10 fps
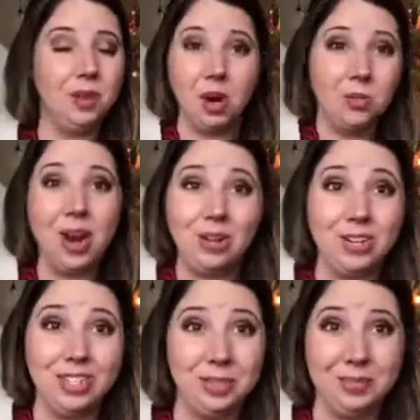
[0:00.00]
around
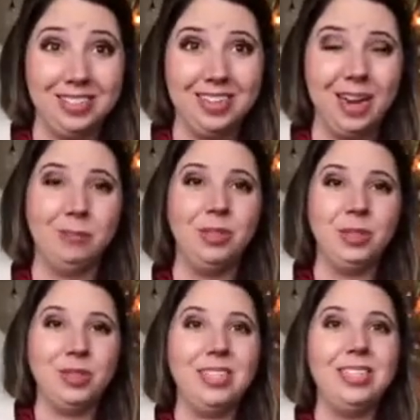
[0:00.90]
Christmas time.
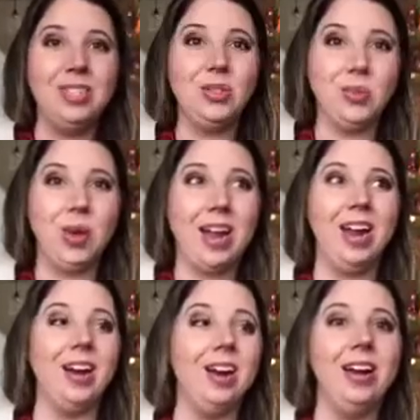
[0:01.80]
So this is
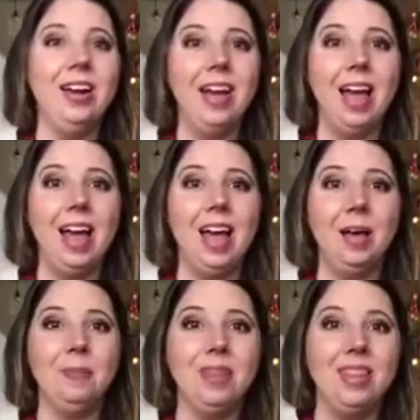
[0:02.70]
where
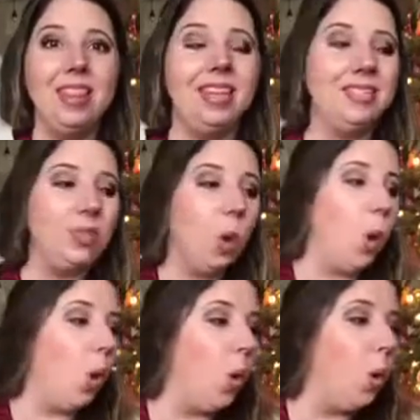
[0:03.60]
this
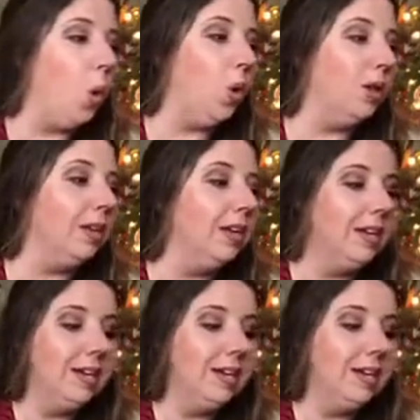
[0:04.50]
whole,